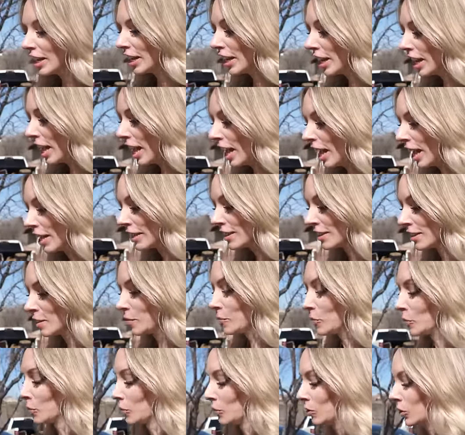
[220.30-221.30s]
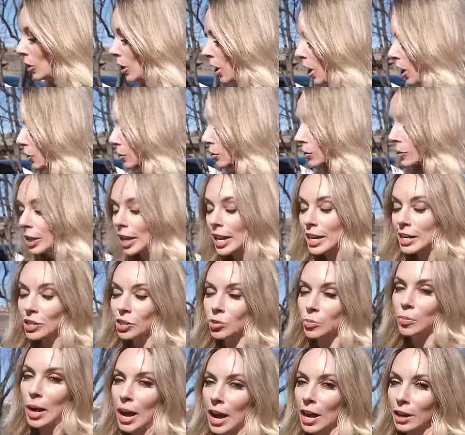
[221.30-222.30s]
It has a long
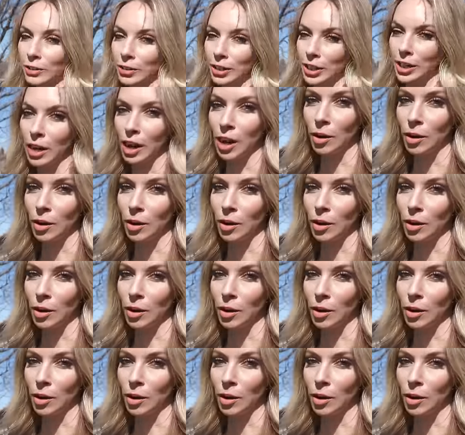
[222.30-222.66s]
range battery